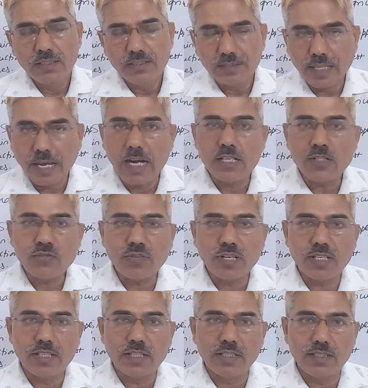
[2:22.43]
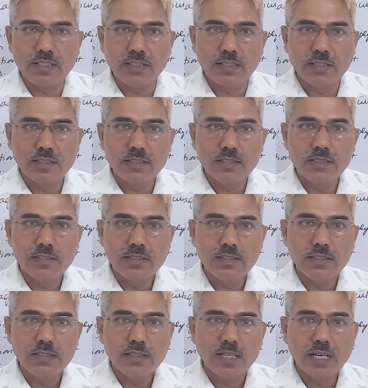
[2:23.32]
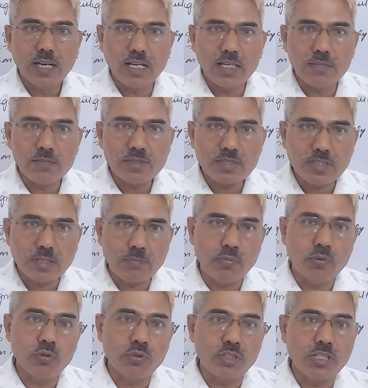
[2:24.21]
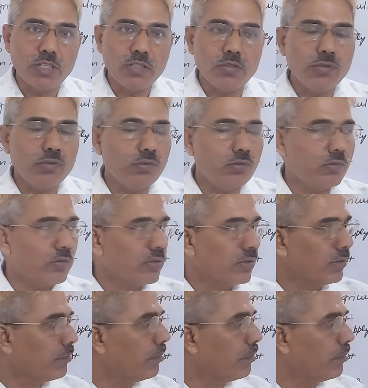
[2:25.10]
That's why I am supporting you